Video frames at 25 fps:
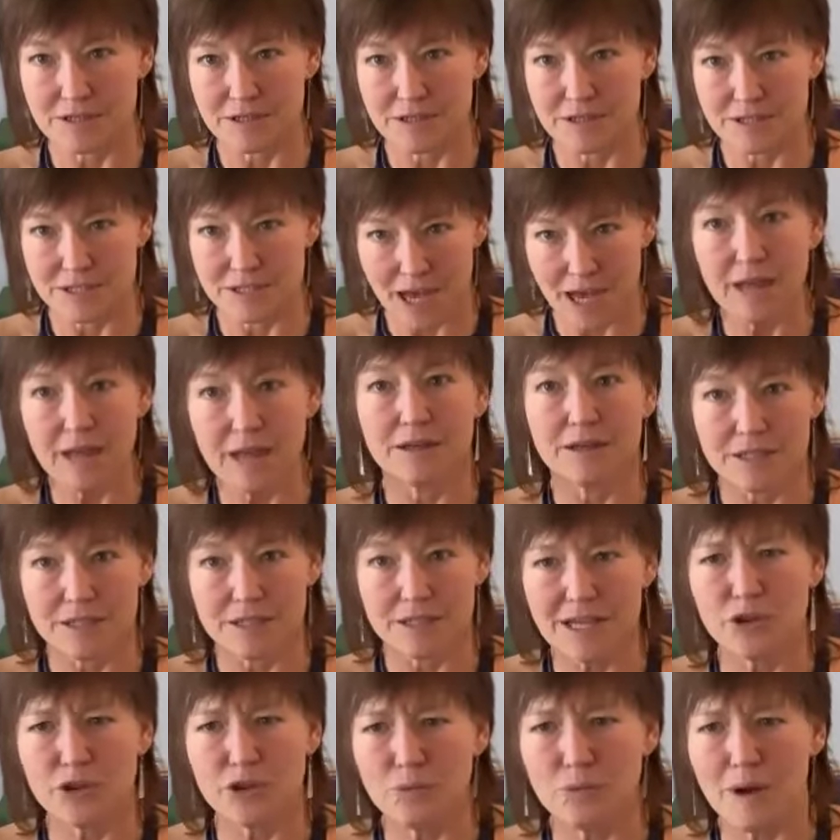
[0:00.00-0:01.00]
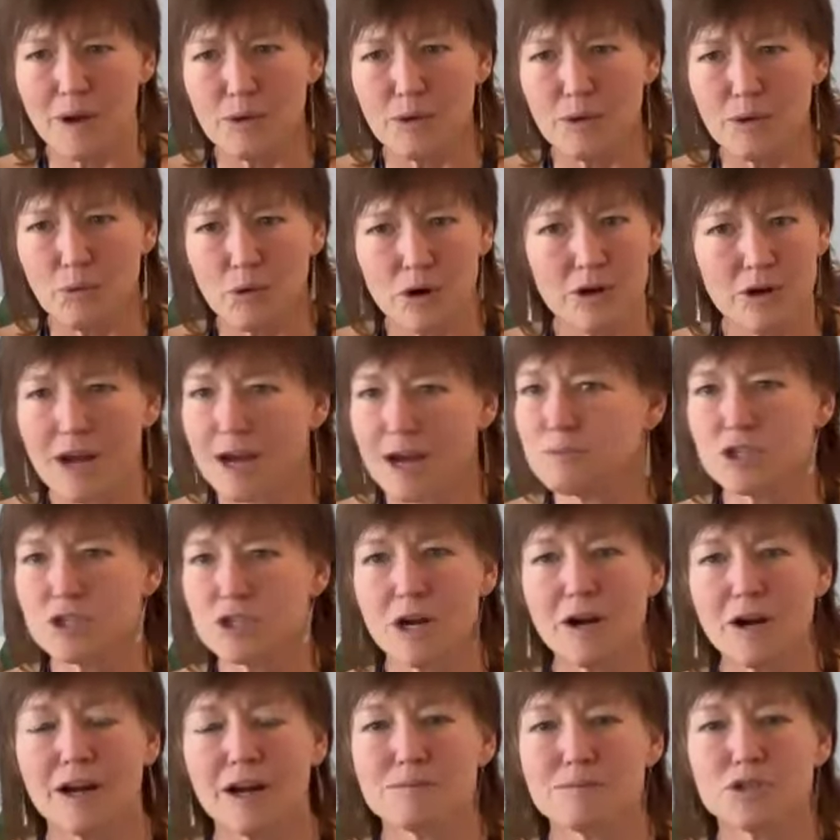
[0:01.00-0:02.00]
Is that is that yeah. the right word? I'm
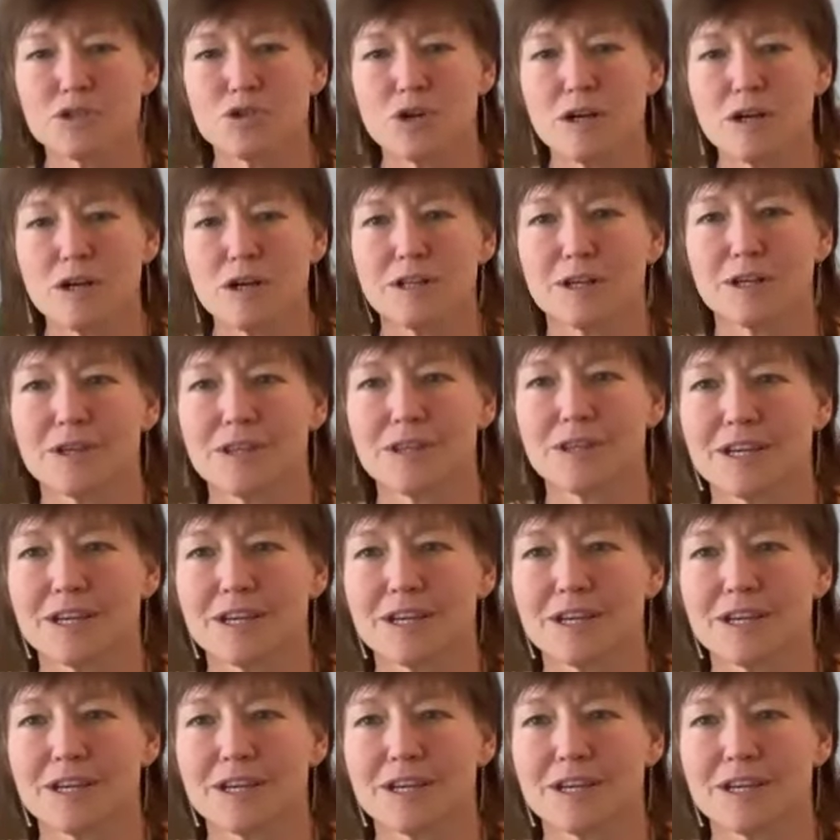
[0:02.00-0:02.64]
sorry, I'm struggling.